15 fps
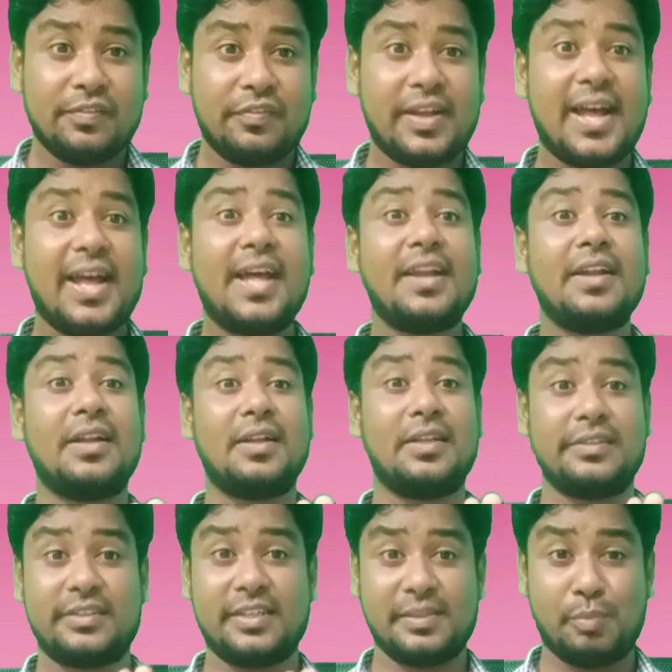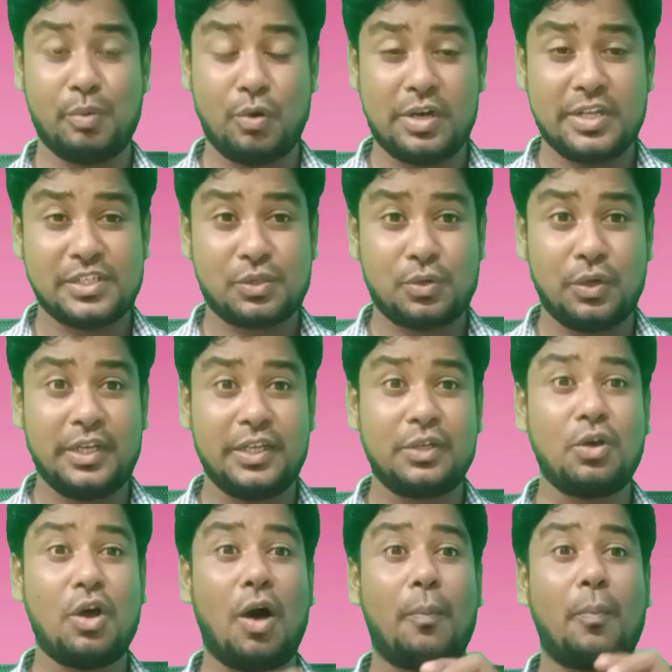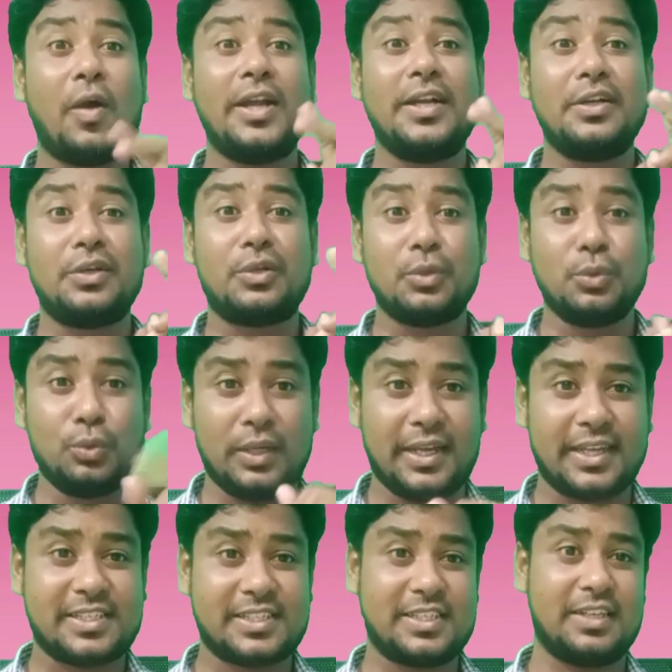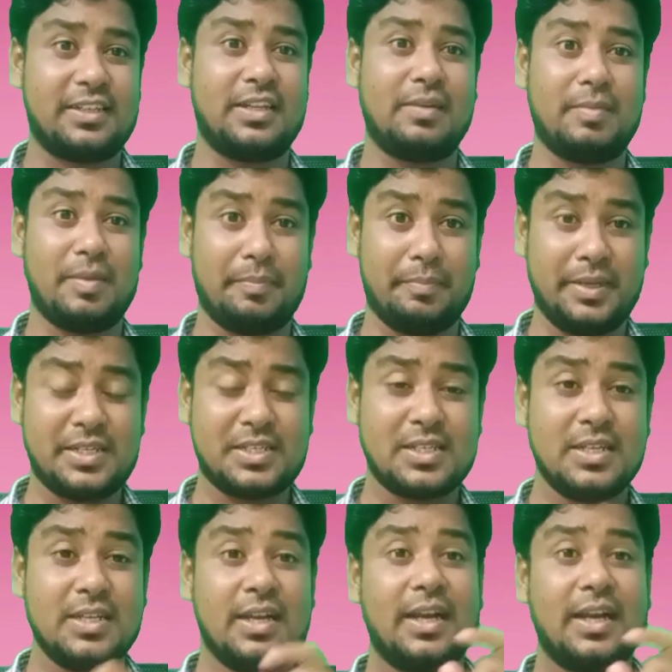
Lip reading: where the board is going to appoint two external members